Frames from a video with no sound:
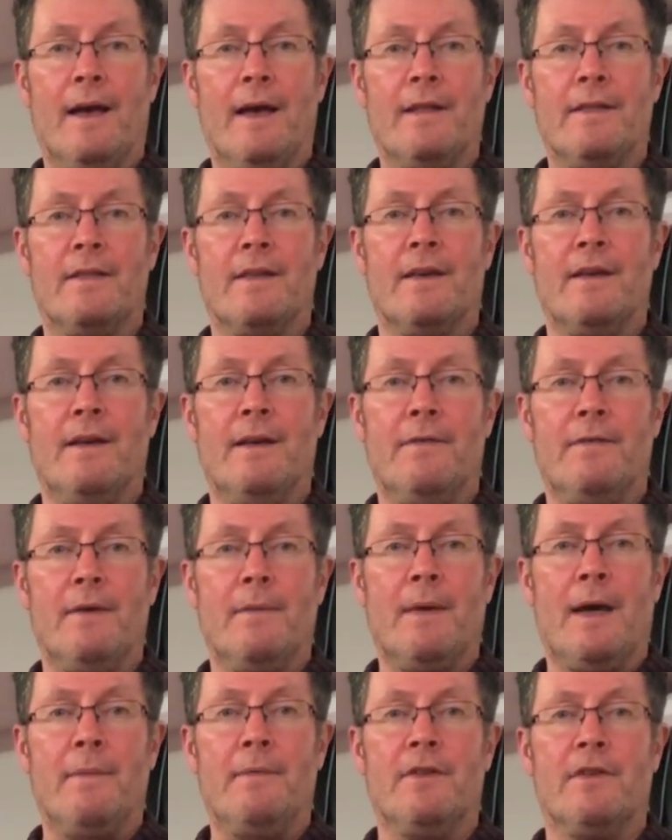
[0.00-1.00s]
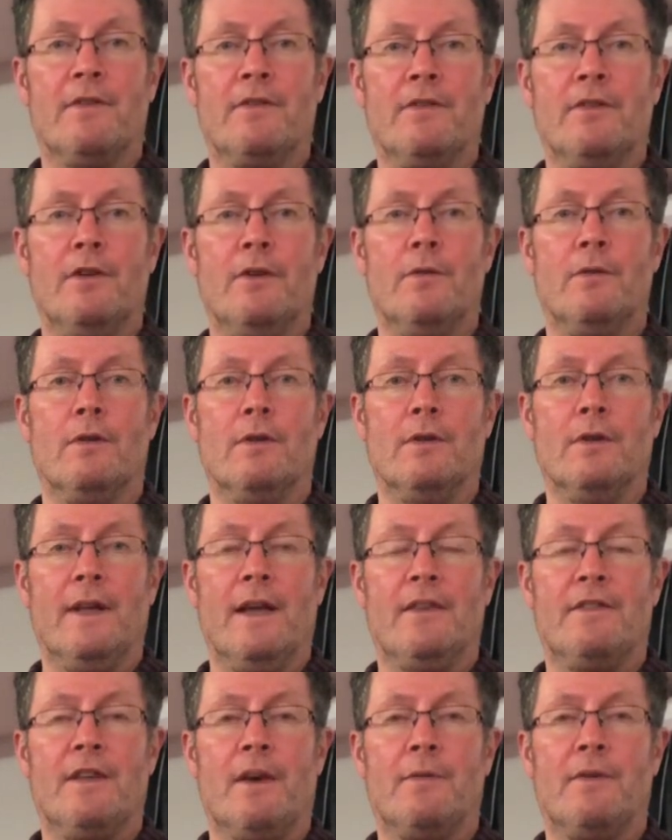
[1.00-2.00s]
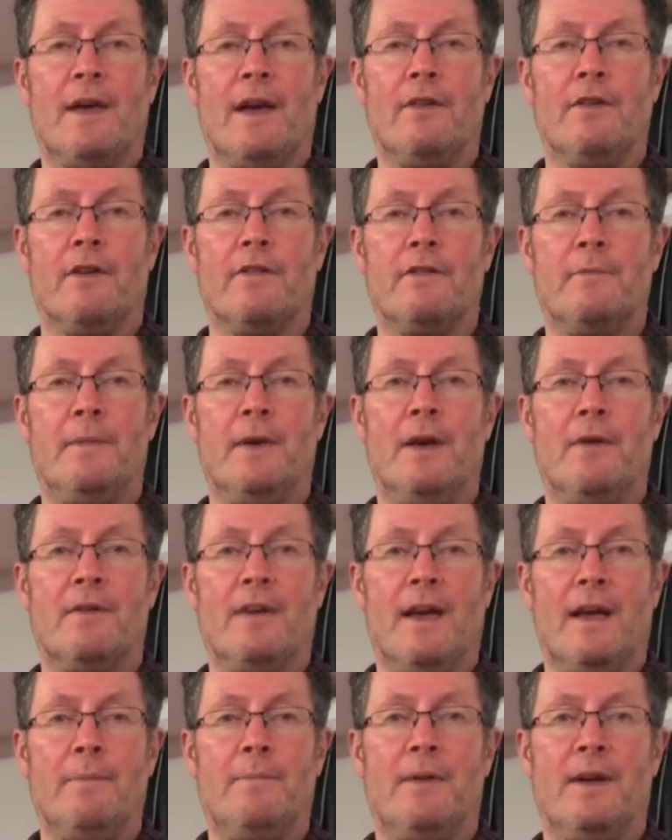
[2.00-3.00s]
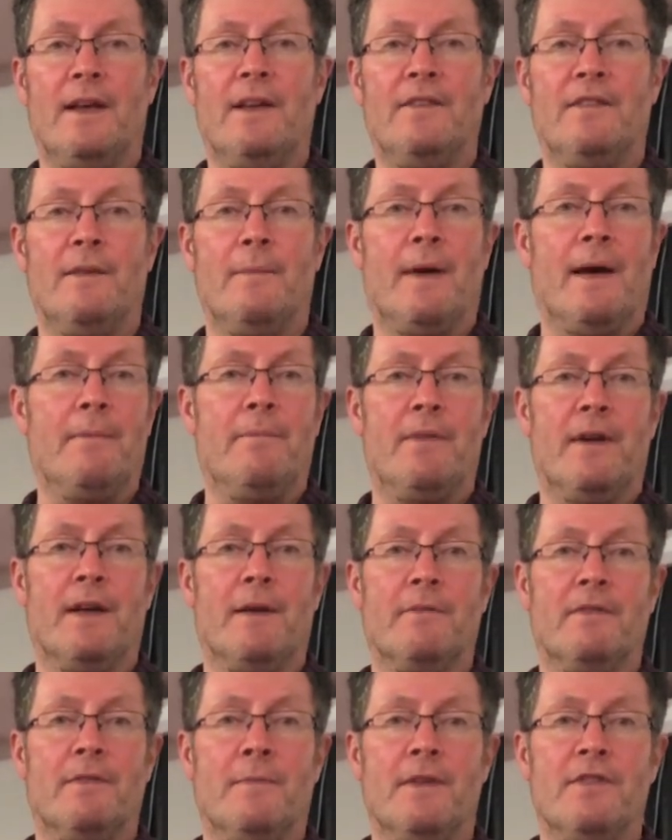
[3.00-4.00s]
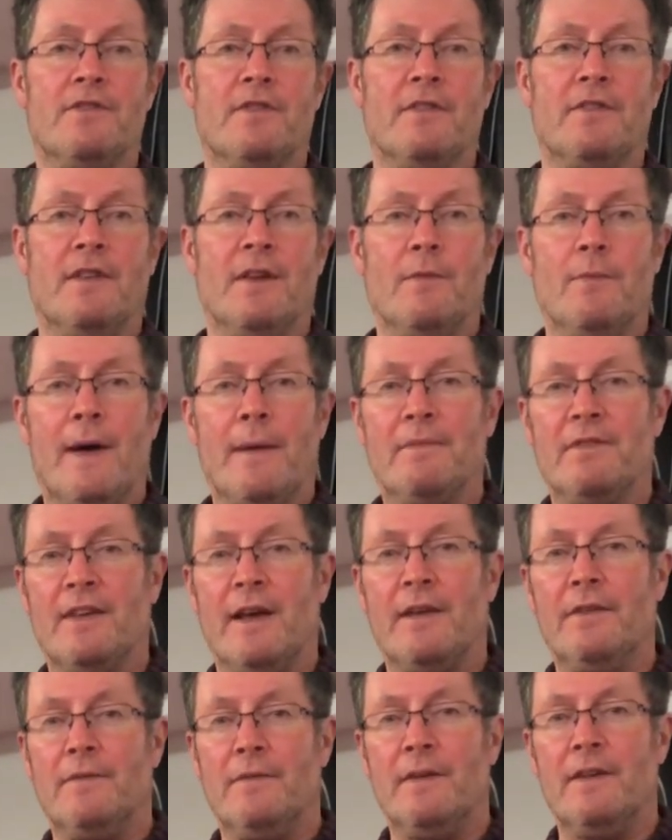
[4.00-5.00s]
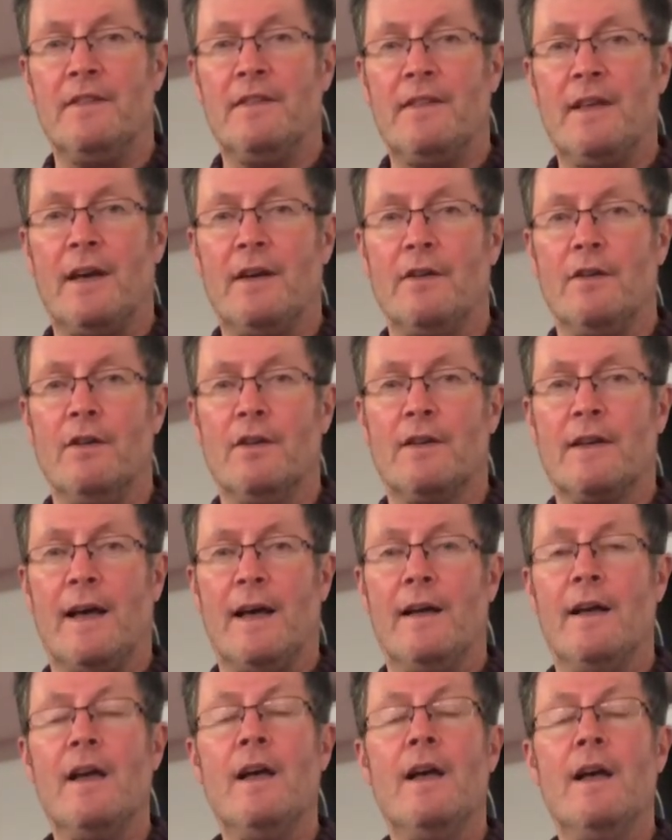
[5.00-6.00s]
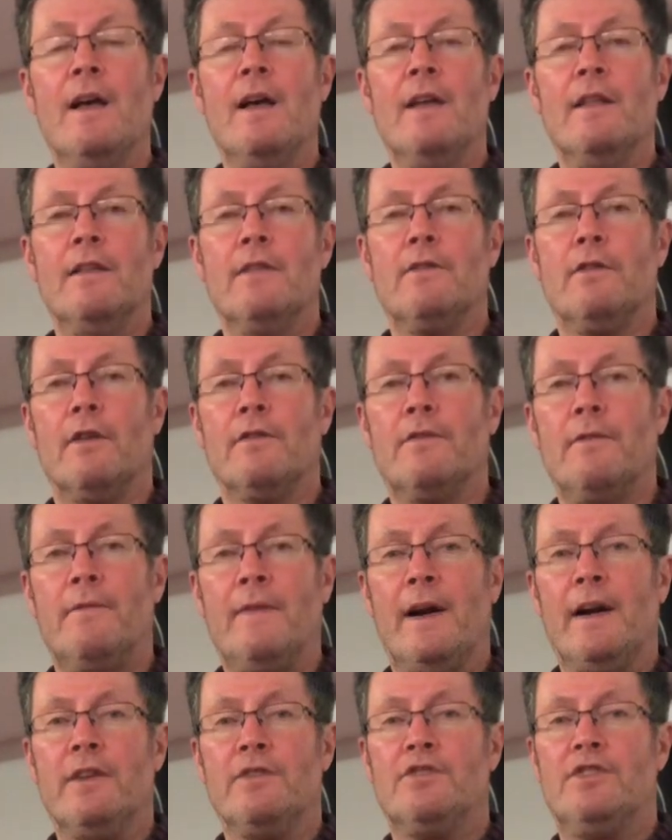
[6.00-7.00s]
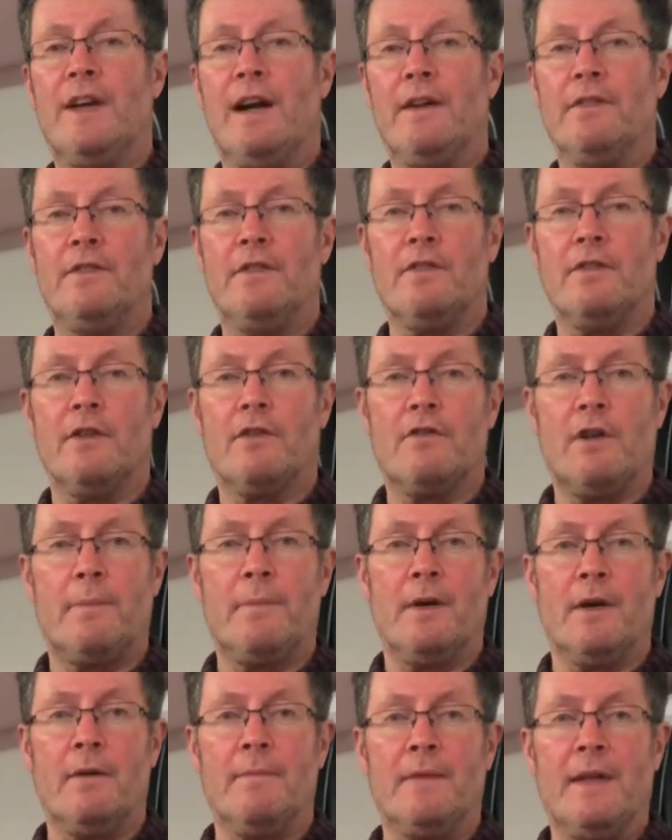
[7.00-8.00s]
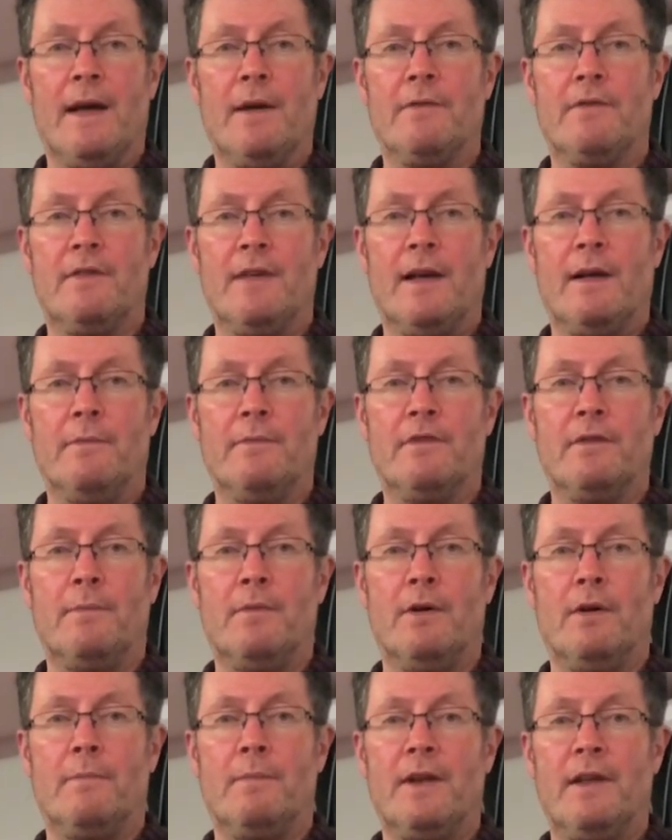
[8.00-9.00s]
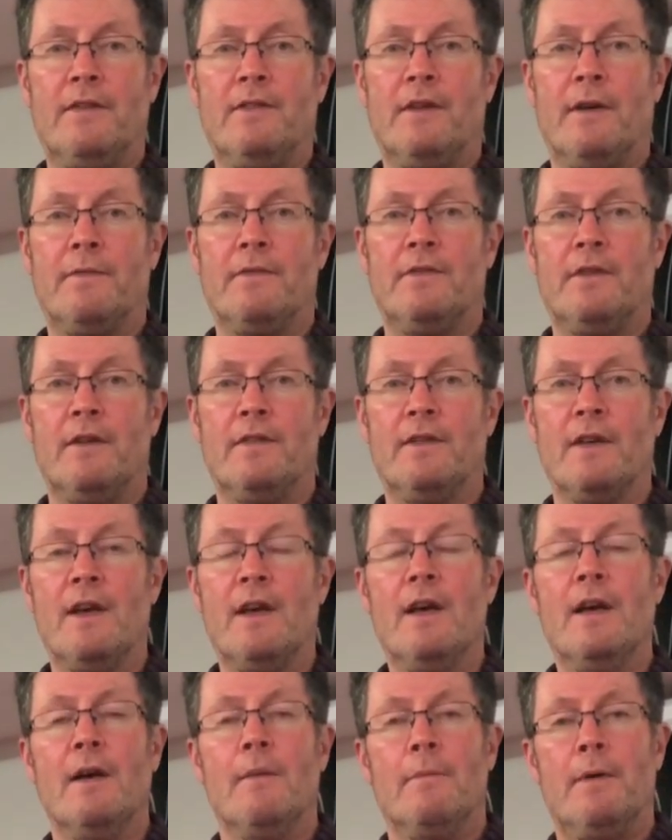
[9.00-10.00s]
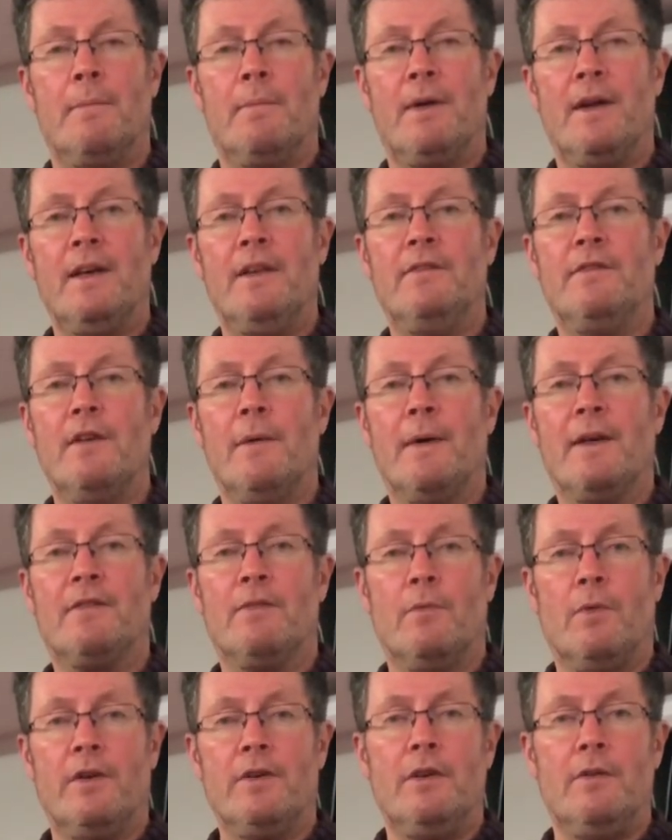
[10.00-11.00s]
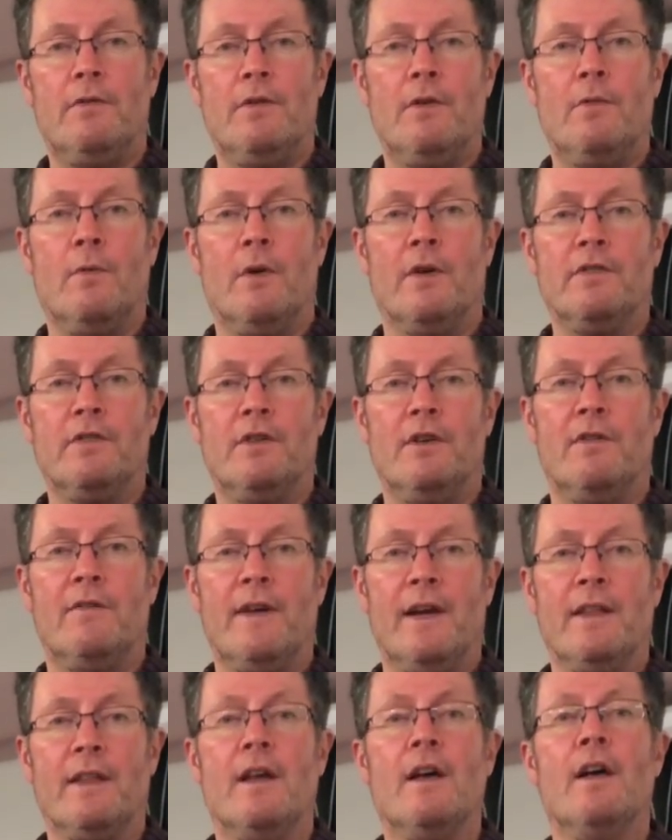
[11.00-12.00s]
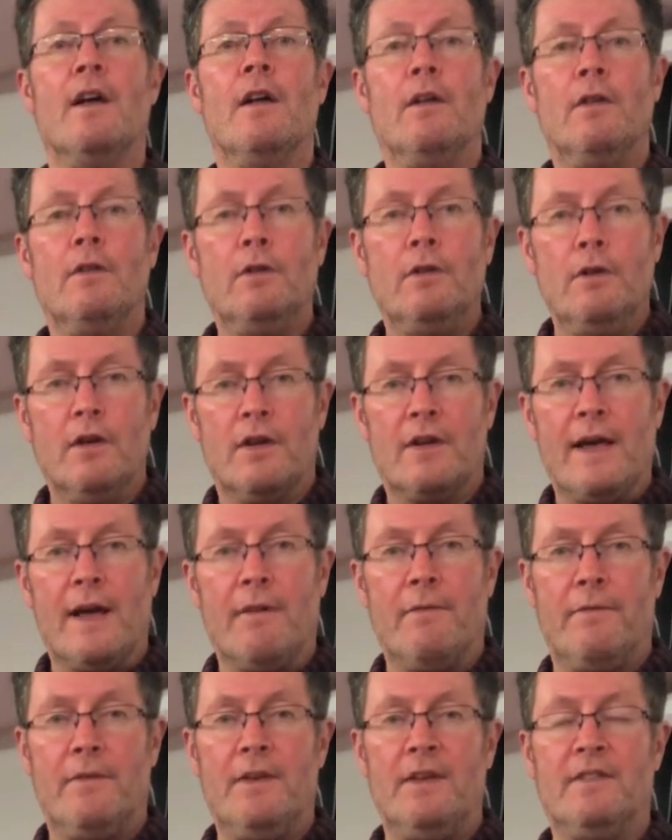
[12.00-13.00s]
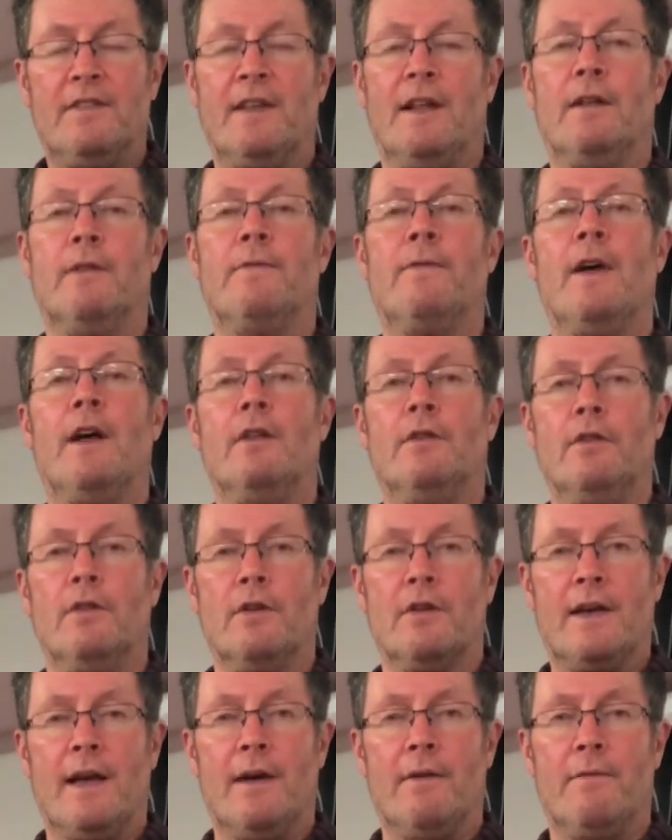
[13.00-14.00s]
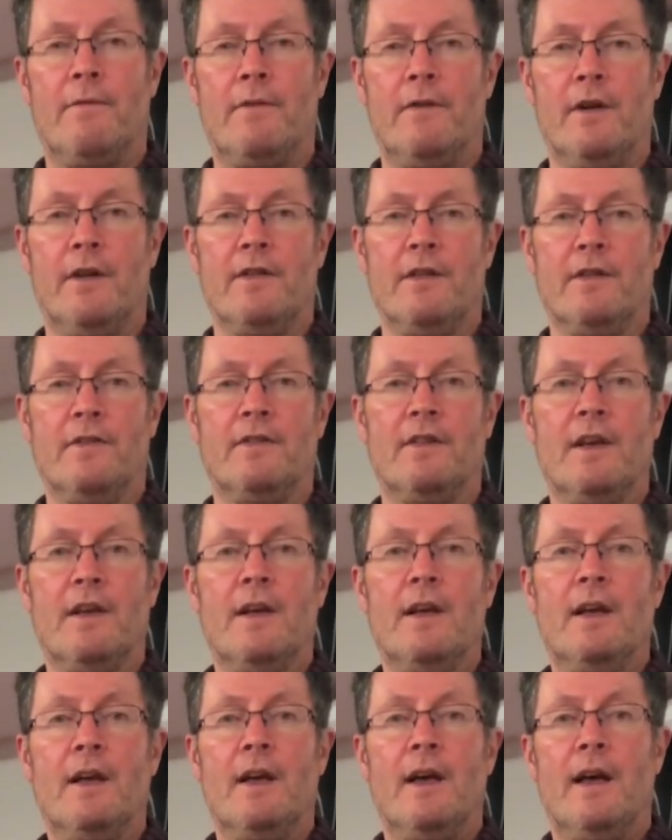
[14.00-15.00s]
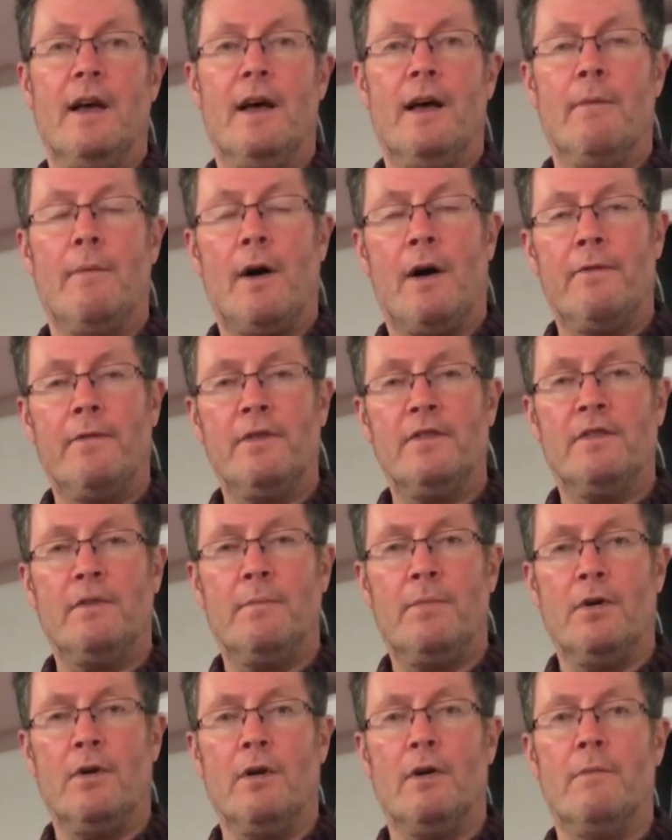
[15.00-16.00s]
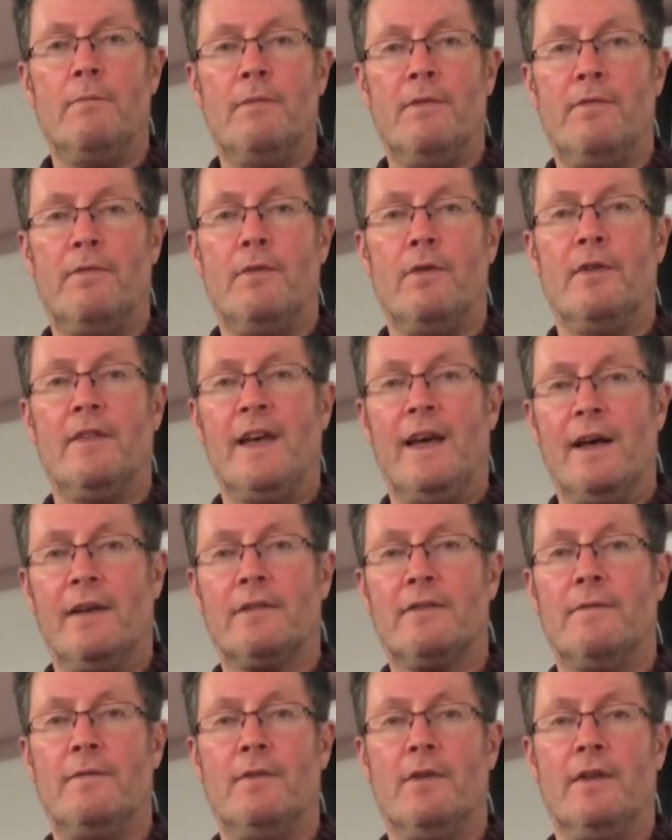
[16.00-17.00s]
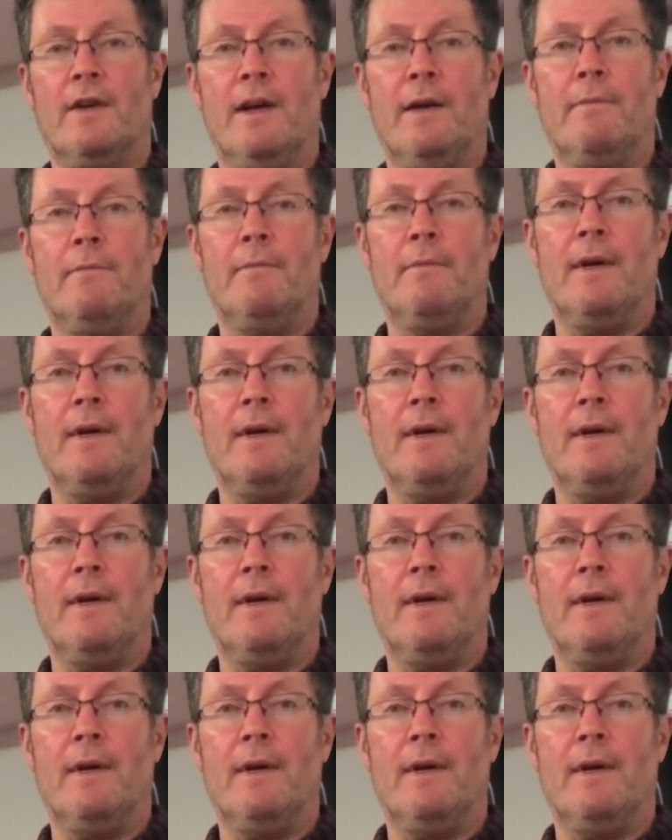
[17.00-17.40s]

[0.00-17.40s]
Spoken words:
And if you maybe just Google, it's okay not to be okay police, it might bring up some interesting websites for you to take a look at. There's lots of various charities that are cropping up now to help support police officers, but please, no matter what you do once you're in, look out for yourself and look out for others. customers, offer support before they ask for it,